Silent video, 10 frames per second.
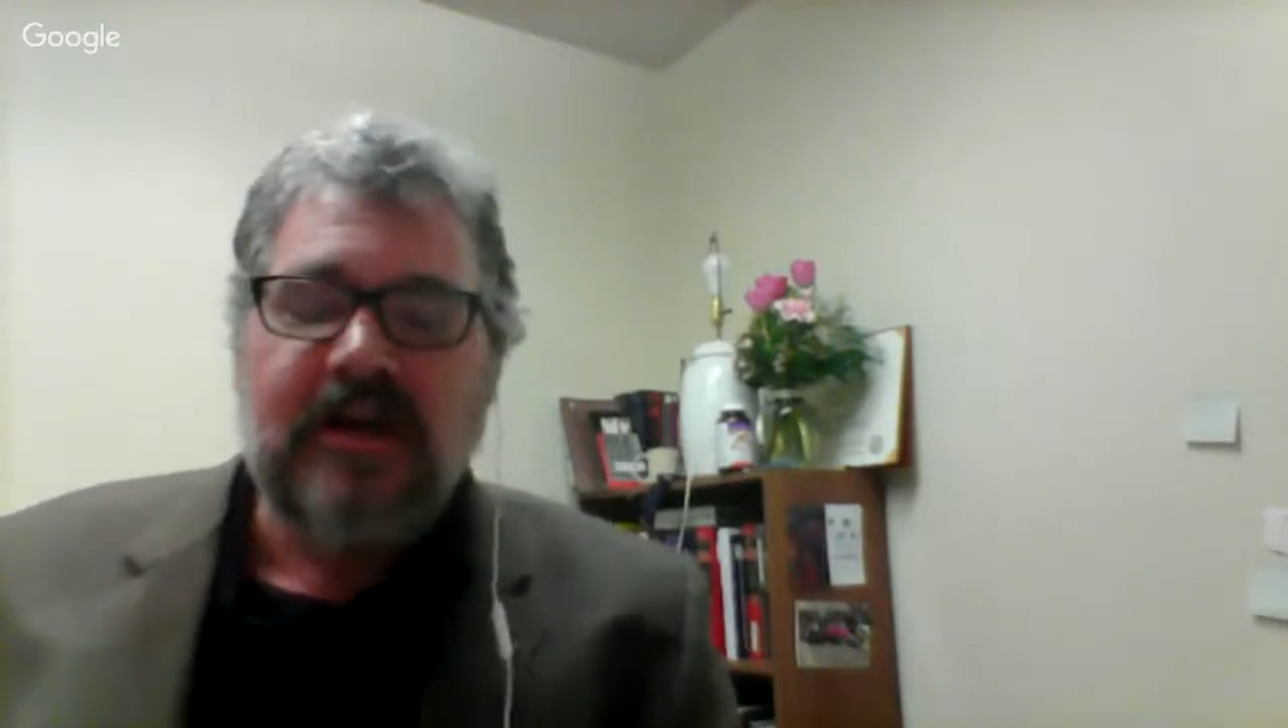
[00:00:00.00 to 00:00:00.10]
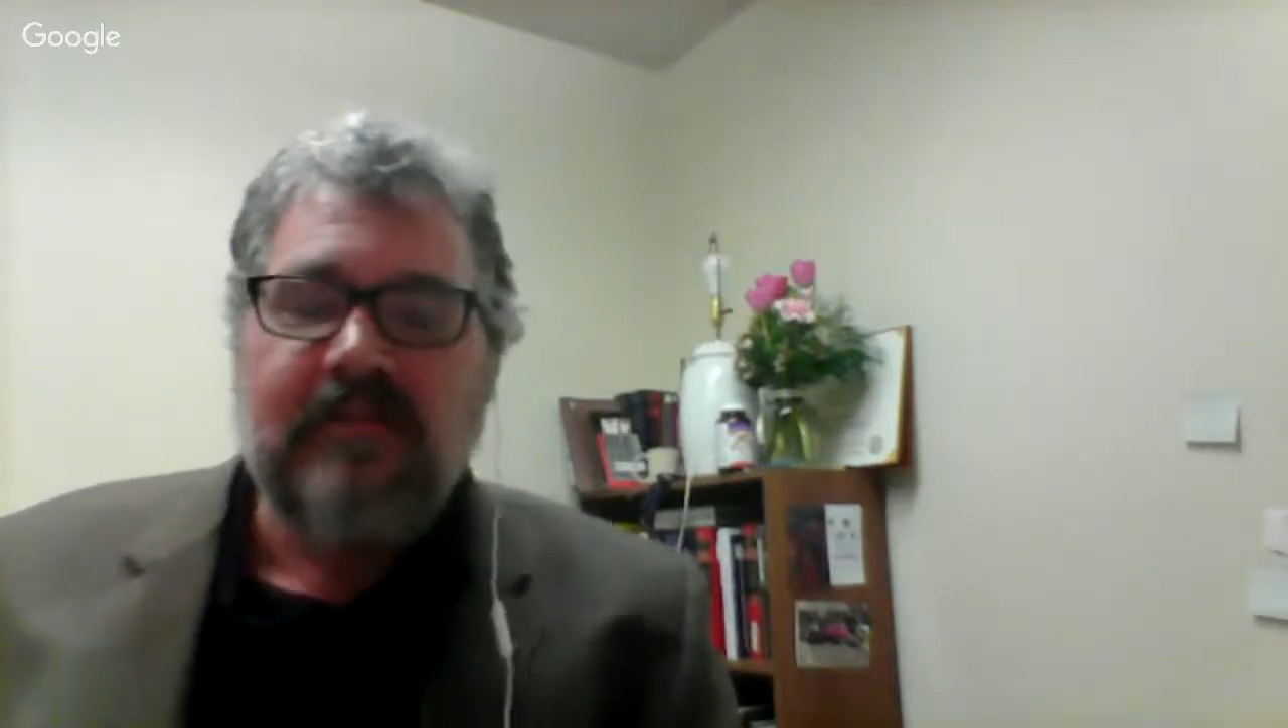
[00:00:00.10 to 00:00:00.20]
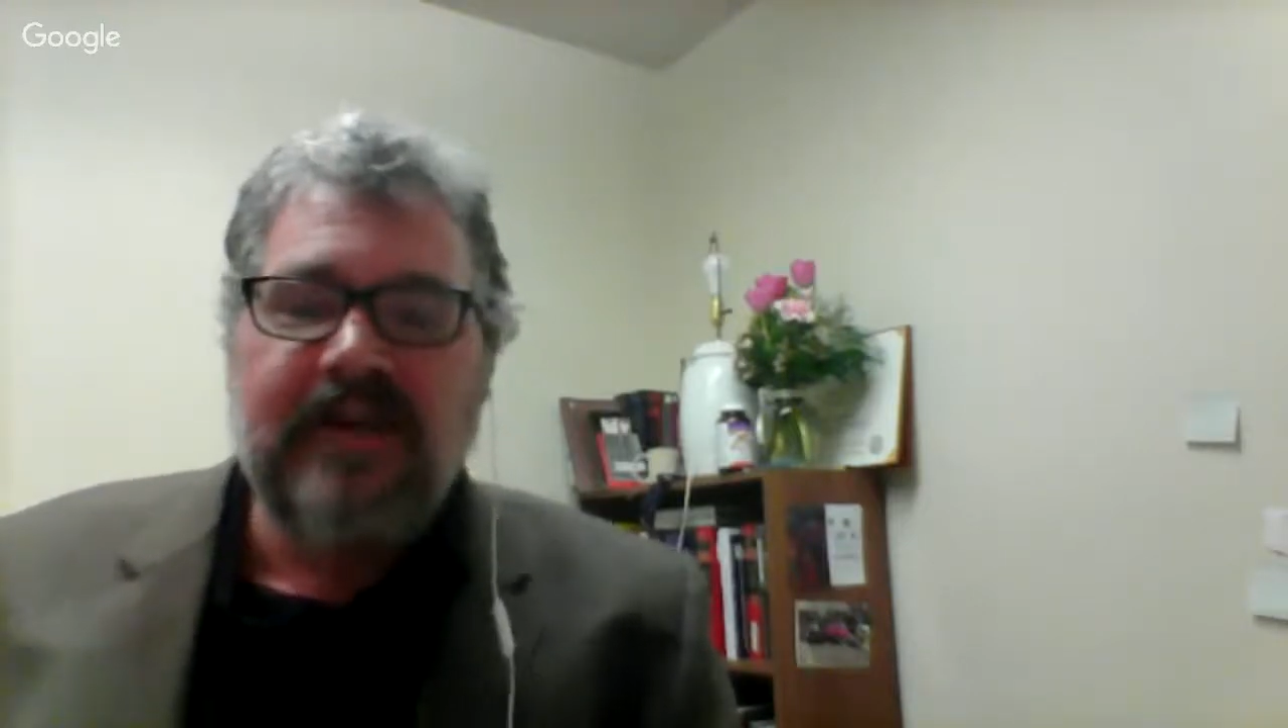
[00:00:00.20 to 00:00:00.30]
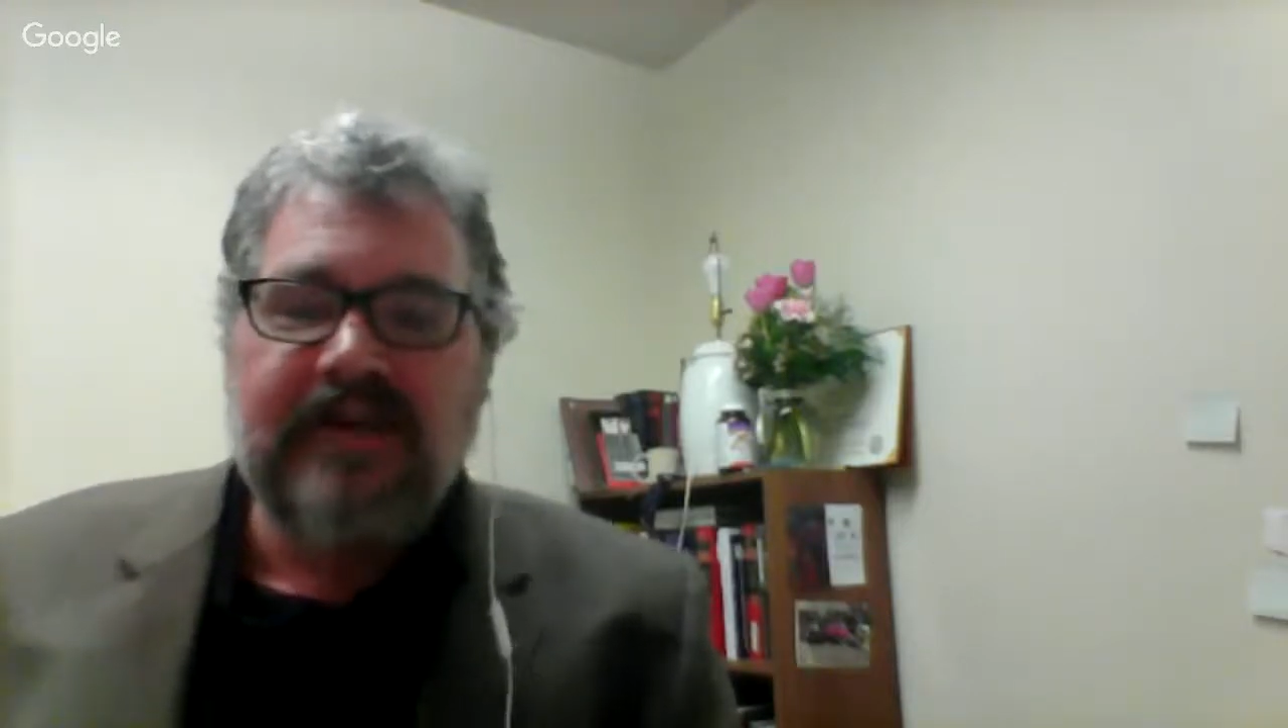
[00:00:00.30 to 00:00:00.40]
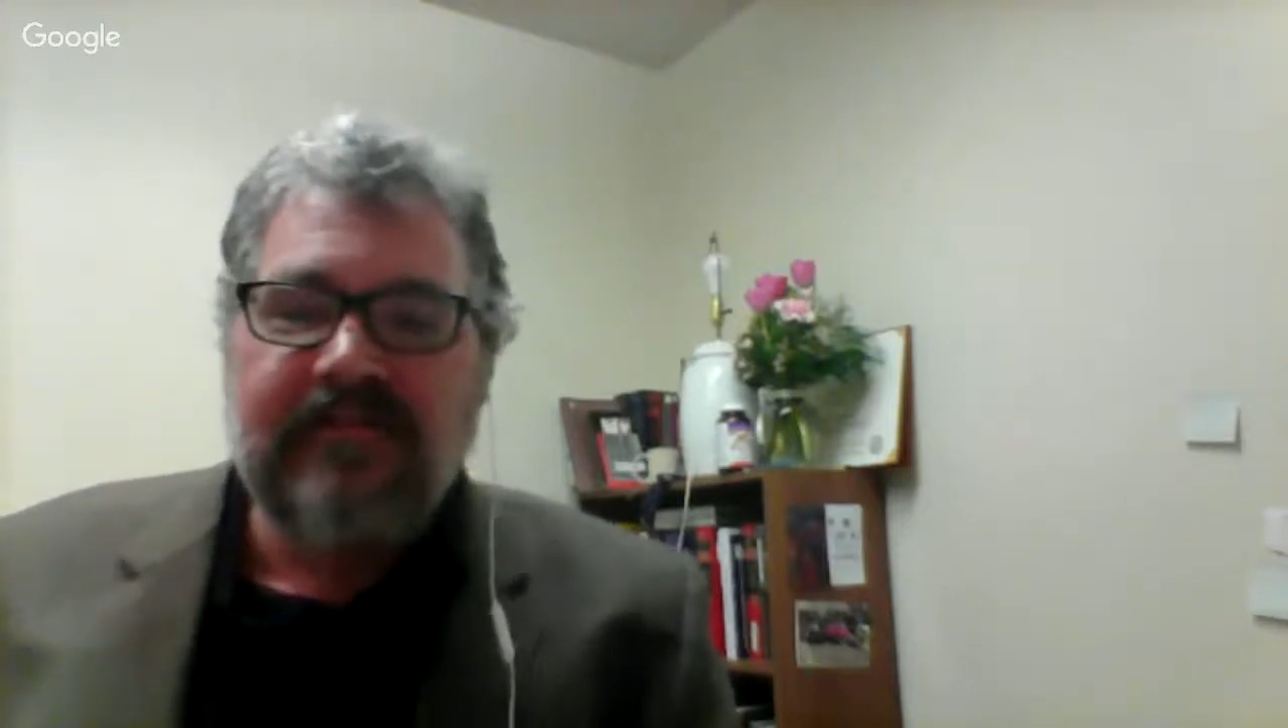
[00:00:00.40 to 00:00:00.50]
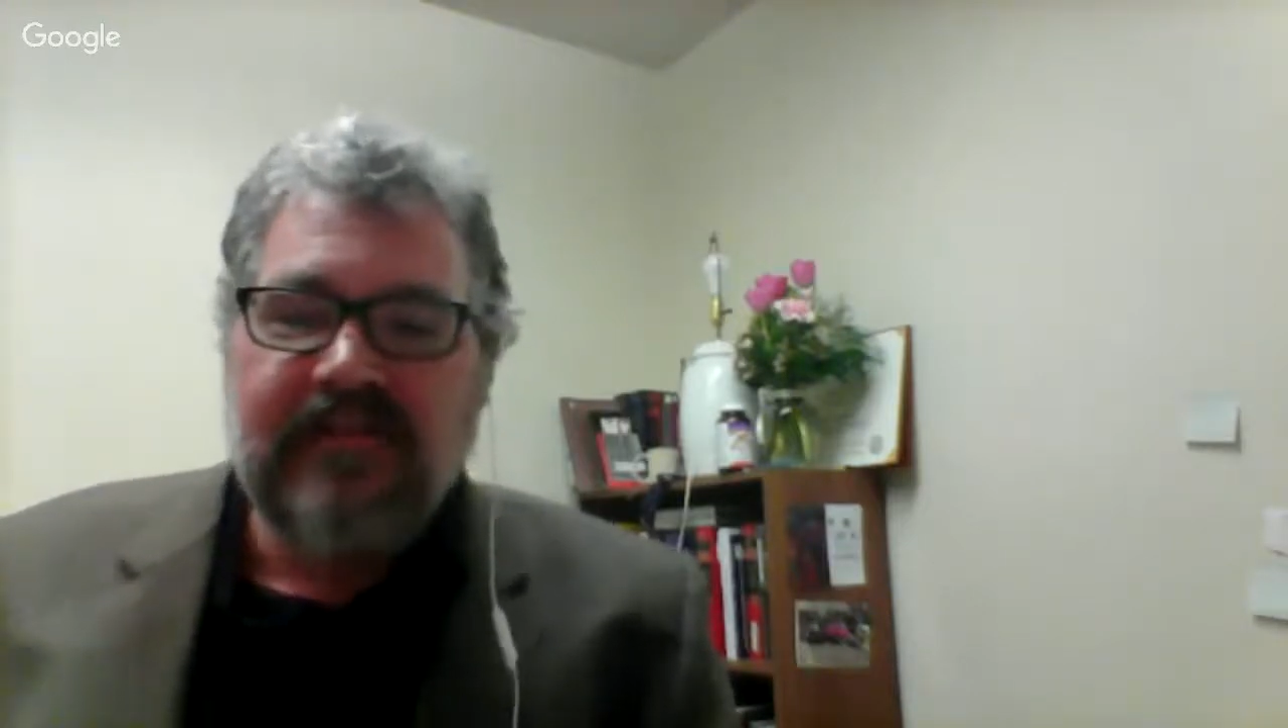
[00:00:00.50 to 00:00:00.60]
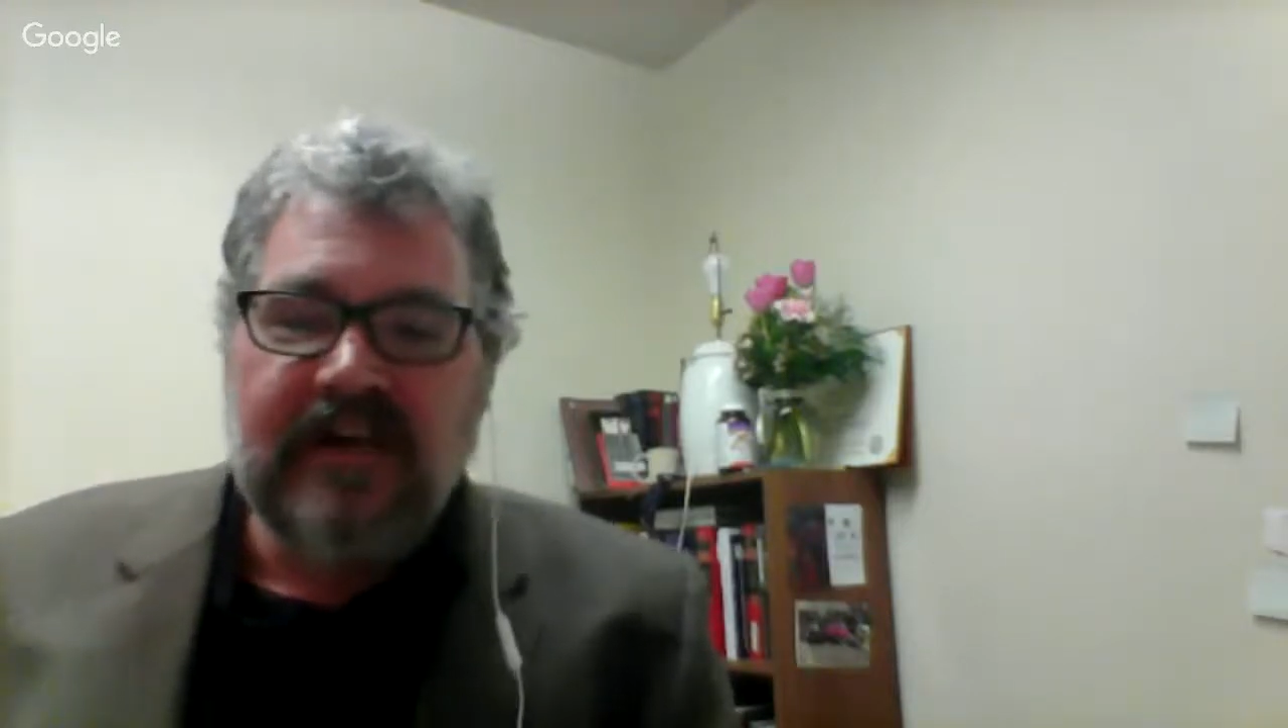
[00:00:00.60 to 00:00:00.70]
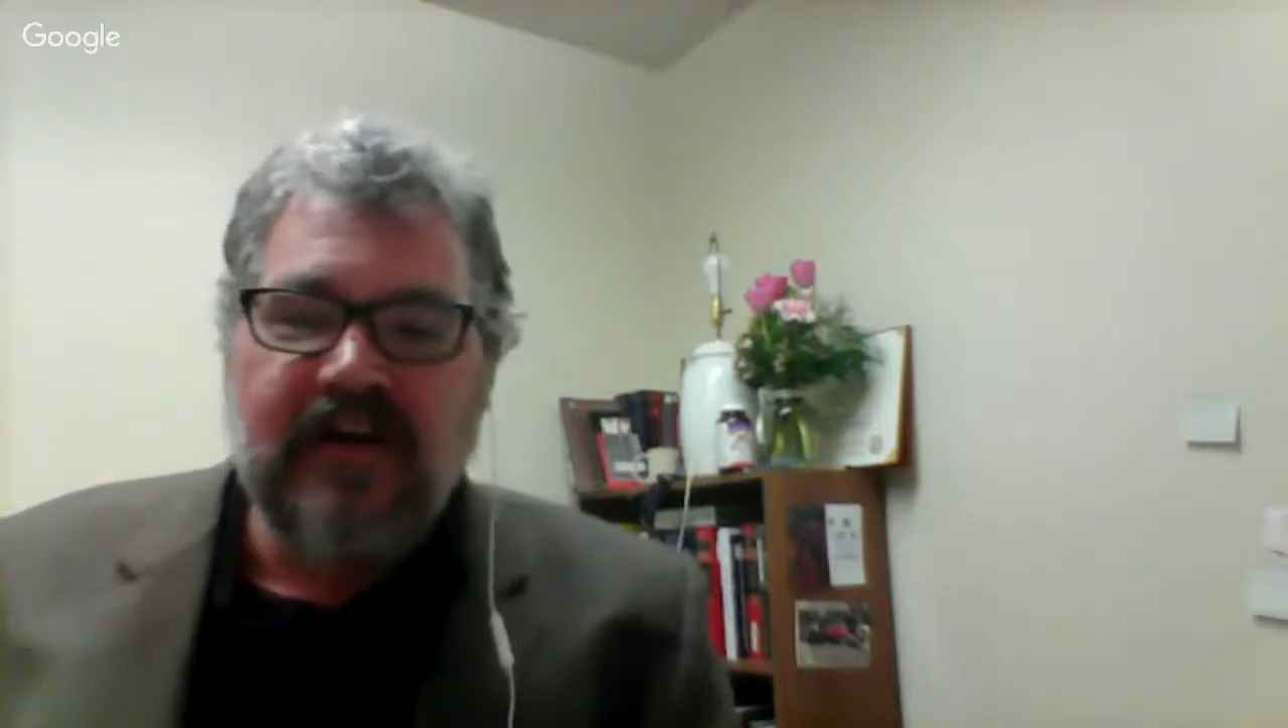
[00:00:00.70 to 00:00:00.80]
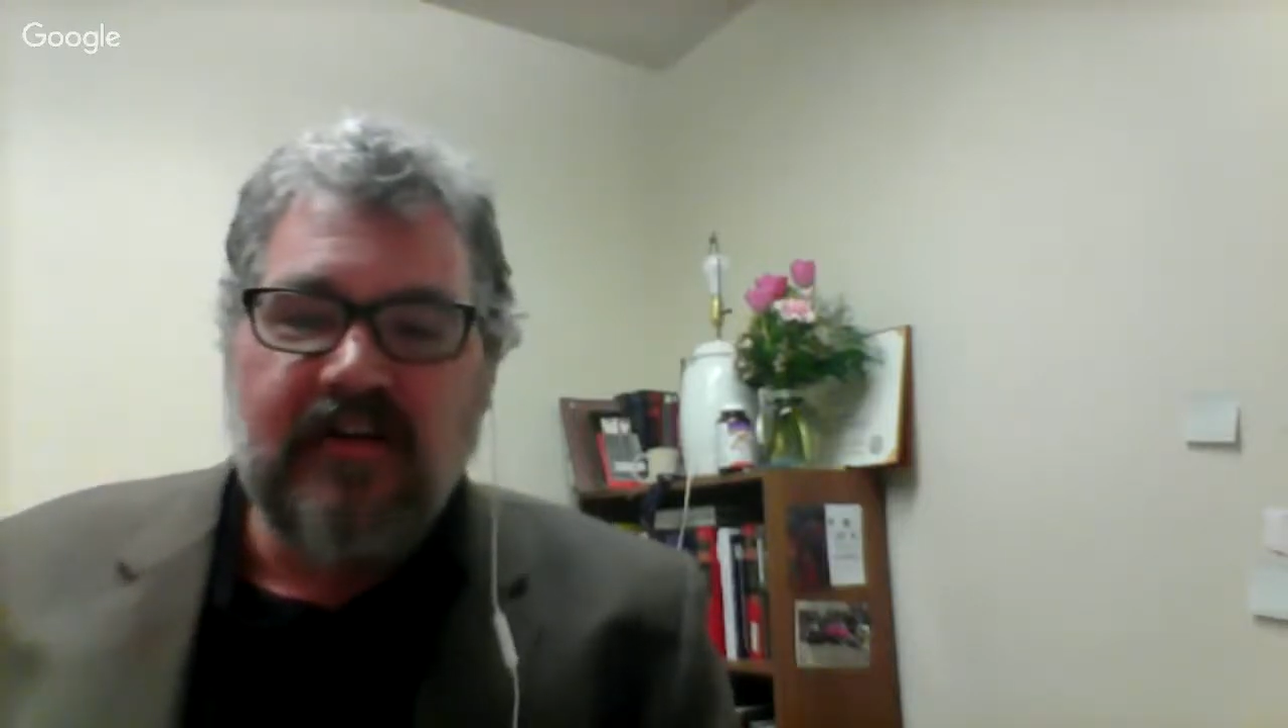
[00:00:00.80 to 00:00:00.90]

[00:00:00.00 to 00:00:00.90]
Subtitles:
be in favor